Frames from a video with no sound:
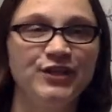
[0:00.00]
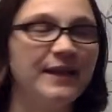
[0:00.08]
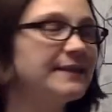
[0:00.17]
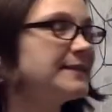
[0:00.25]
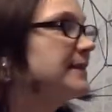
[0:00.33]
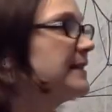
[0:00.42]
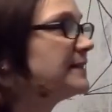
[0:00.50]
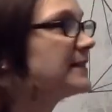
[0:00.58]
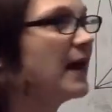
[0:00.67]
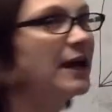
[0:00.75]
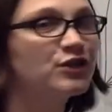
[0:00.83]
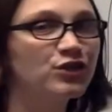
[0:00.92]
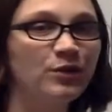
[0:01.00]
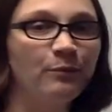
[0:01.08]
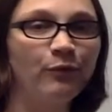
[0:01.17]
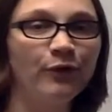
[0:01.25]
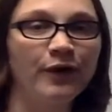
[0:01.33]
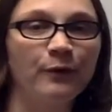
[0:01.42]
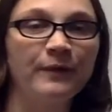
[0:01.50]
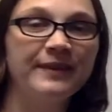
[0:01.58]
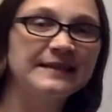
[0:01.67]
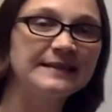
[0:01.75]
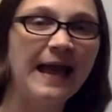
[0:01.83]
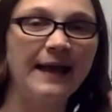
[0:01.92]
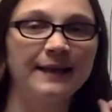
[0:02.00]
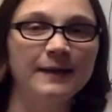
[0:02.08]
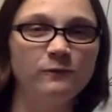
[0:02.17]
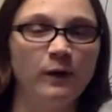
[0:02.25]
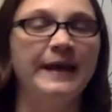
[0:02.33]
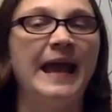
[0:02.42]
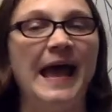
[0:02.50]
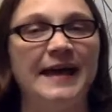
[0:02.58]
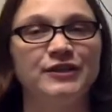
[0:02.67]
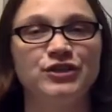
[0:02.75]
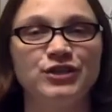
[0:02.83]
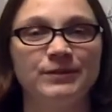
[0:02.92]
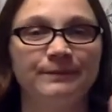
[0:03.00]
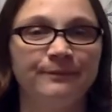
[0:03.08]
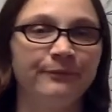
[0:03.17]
things that touch the border with exactly one edge.